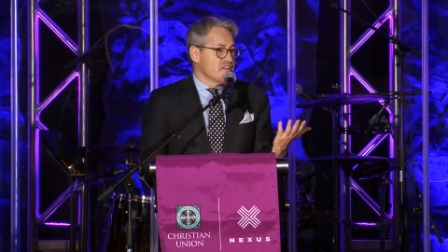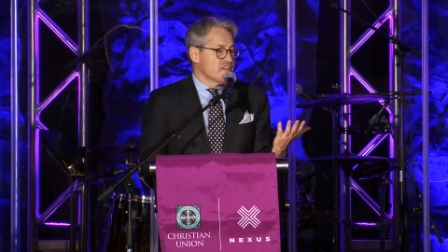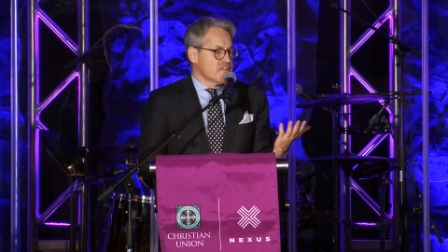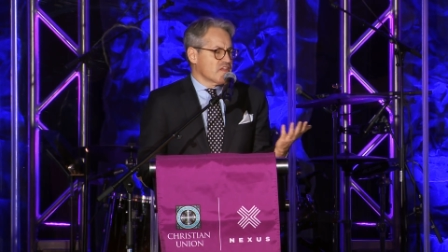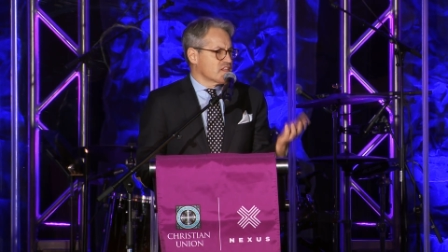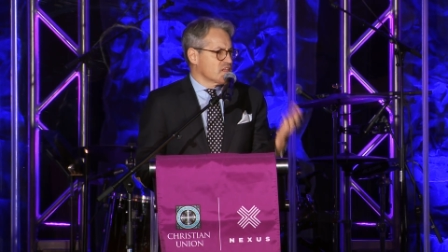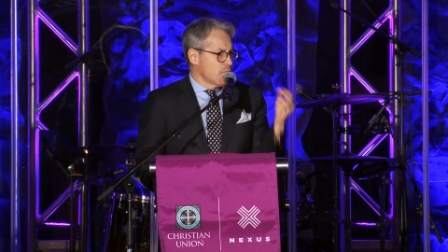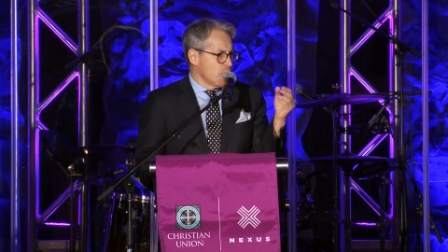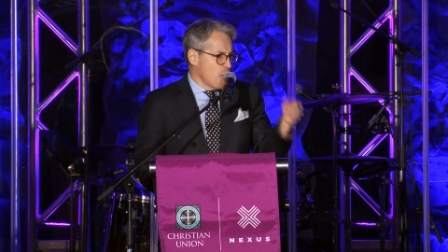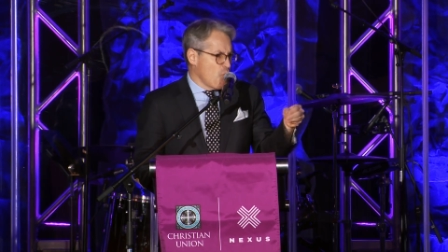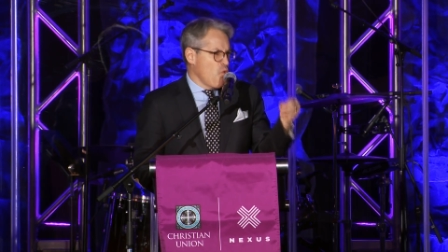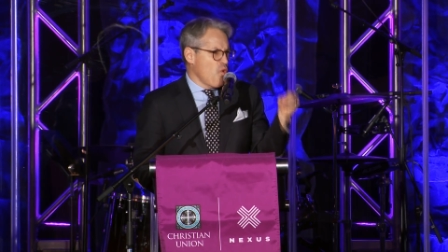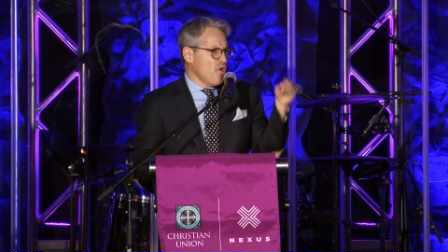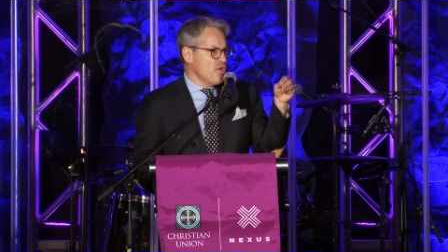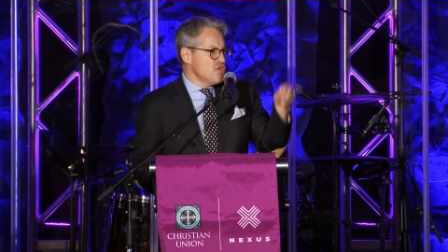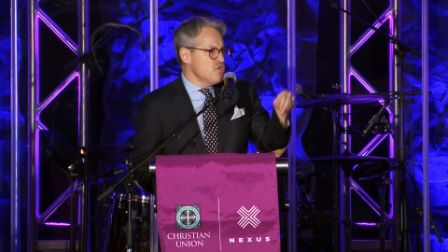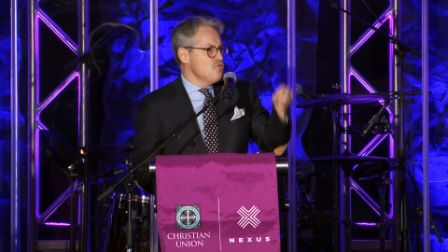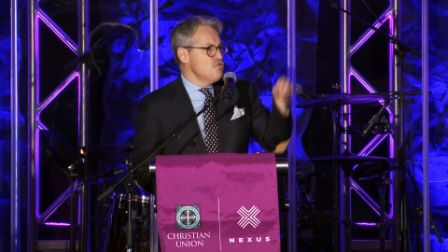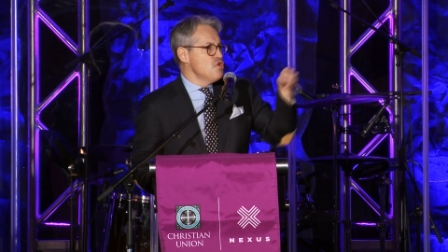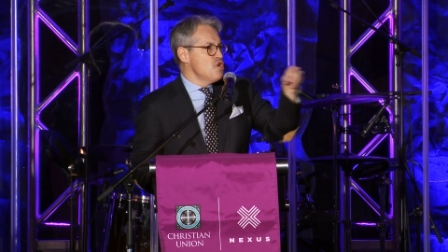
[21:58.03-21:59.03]
It's like the more
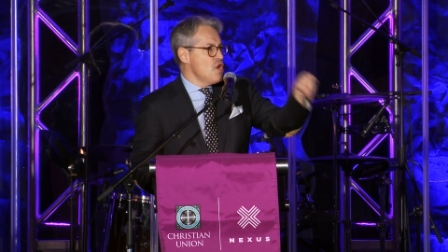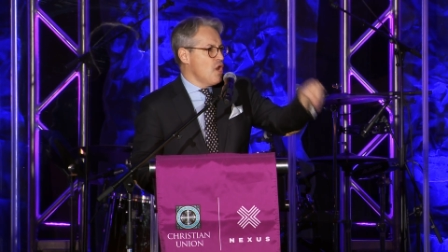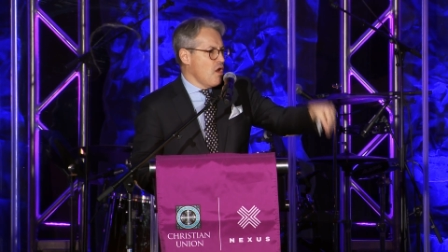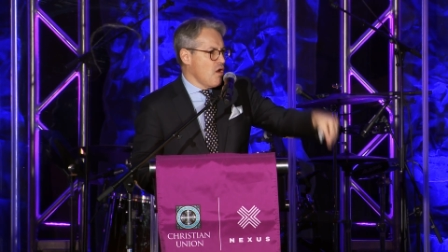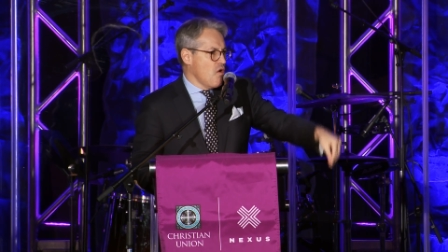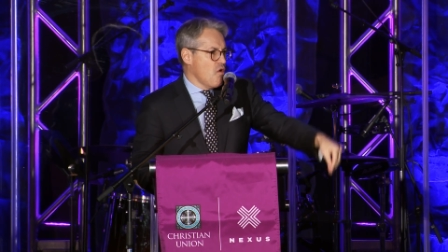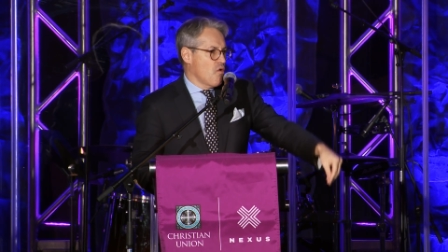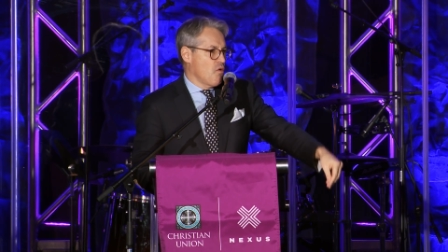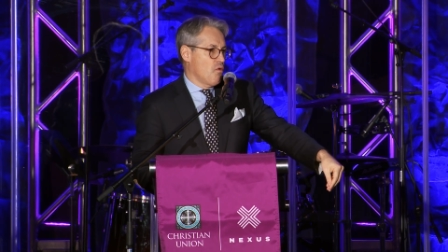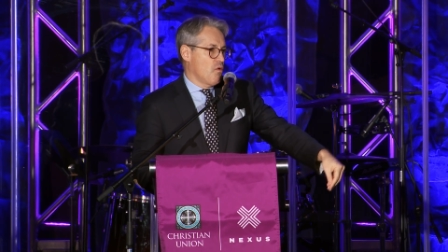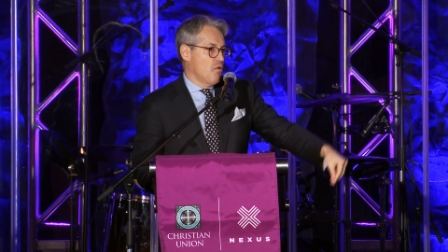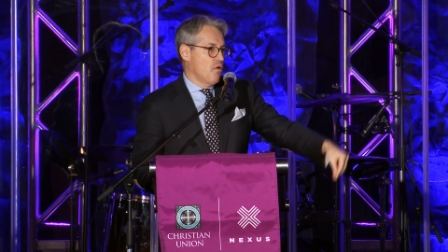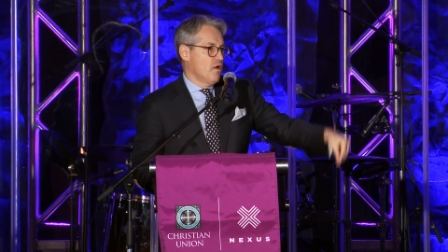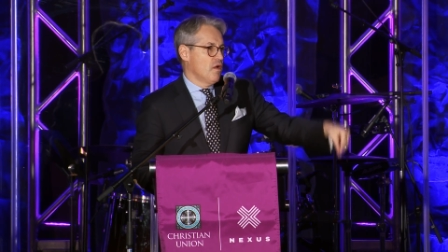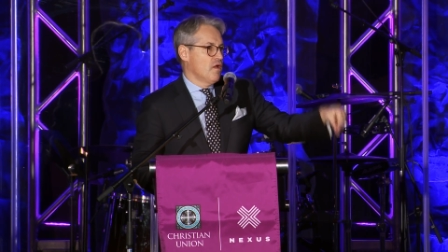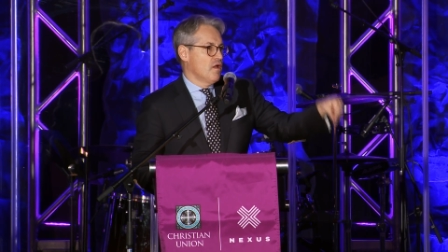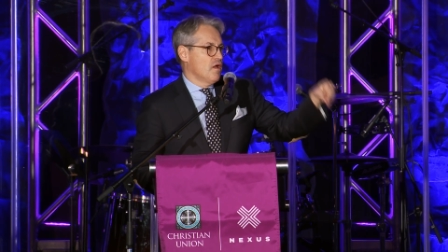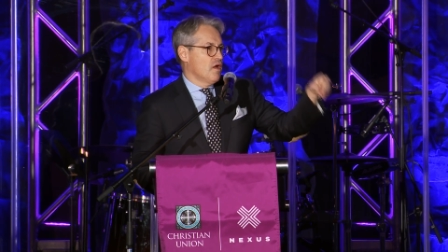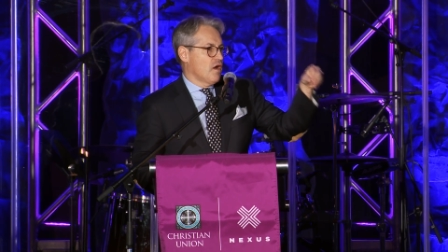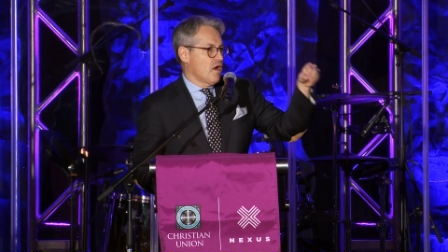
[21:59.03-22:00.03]
you know
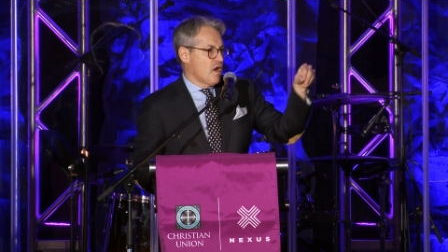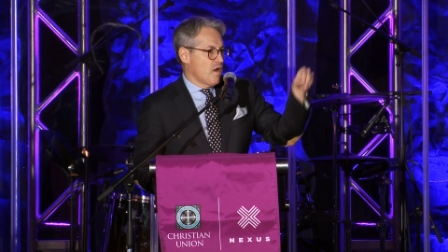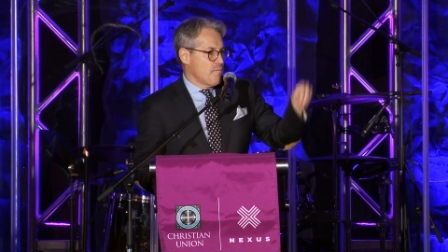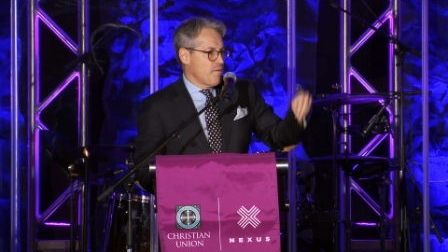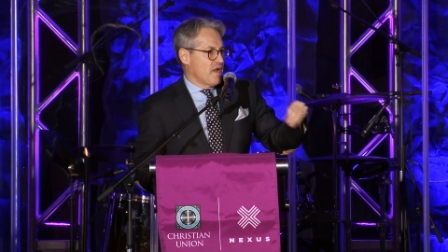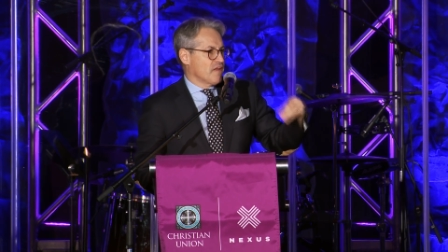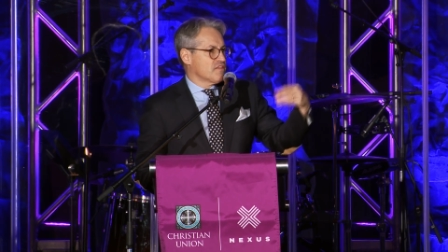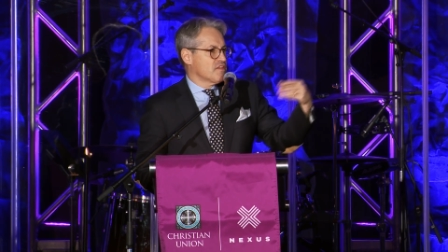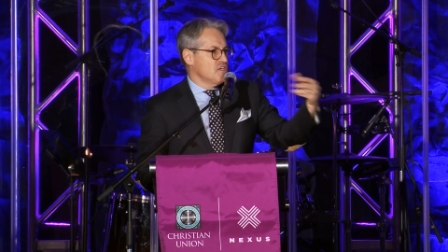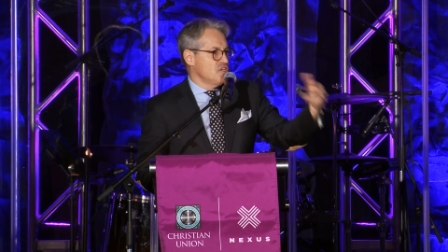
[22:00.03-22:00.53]
about